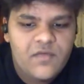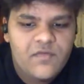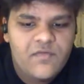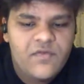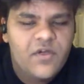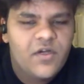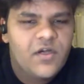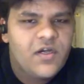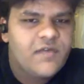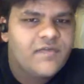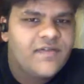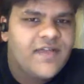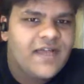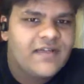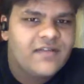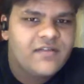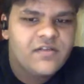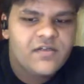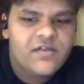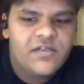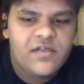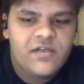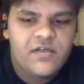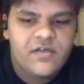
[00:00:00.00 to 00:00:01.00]
We all have
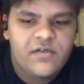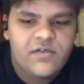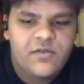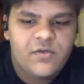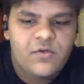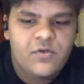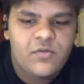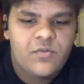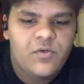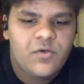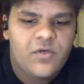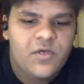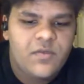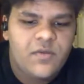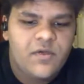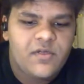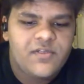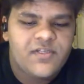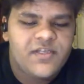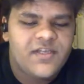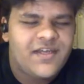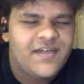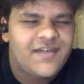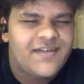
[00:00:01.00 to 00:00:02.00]
gathered here to know more
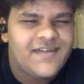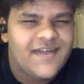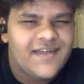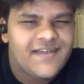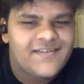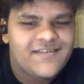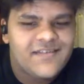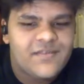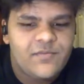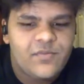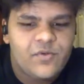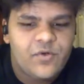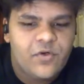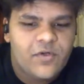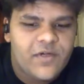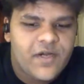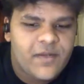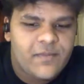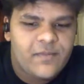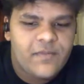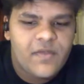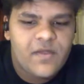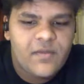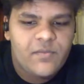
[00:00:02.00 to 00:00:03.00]
about the enticing
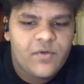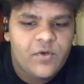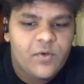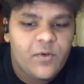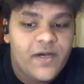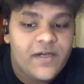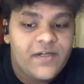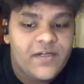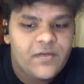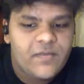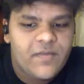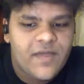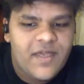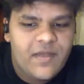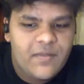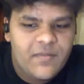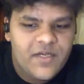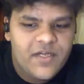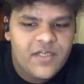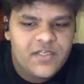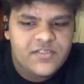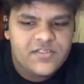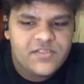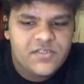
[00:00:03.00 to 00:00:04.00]
program provided by
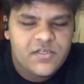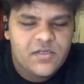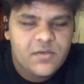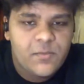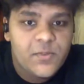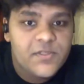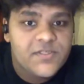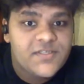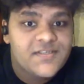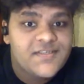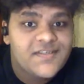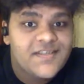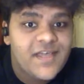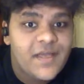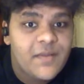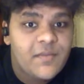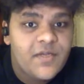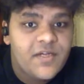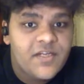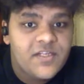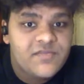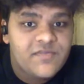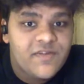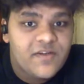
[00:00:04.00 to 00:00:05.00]
MLH, which is the
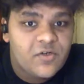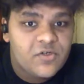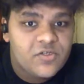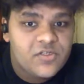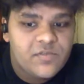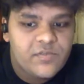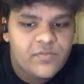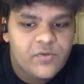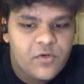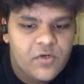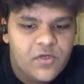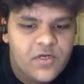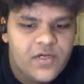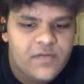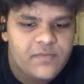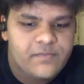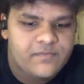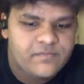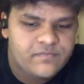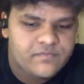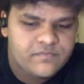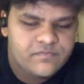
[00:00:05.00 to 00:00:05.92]
MLH Fellowship program.